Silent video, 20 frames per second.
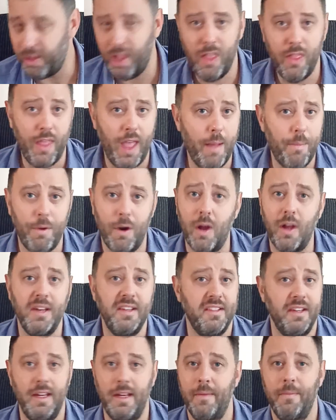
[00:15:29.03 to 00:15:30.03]
they're
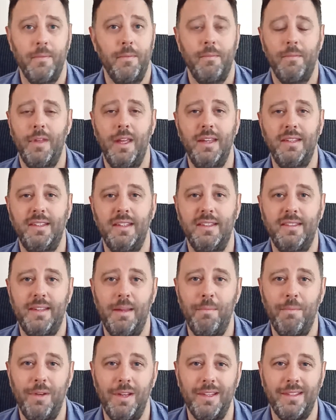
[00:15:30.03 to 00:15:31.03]
pricey. It's as
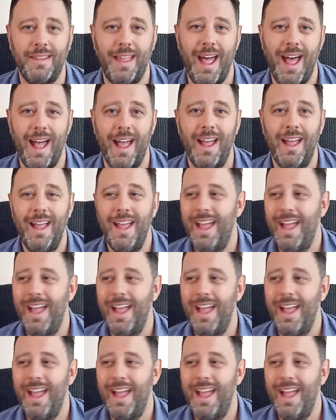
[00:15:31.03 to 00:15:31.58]
simple as that.